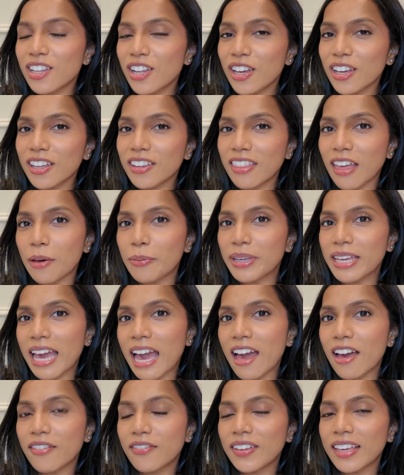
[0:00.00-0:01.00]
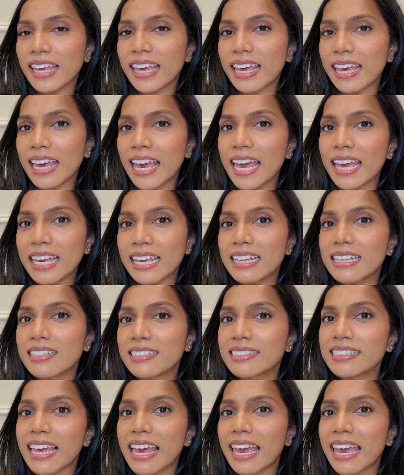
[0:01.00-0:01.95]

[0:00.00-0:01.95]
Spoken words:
look that we have here is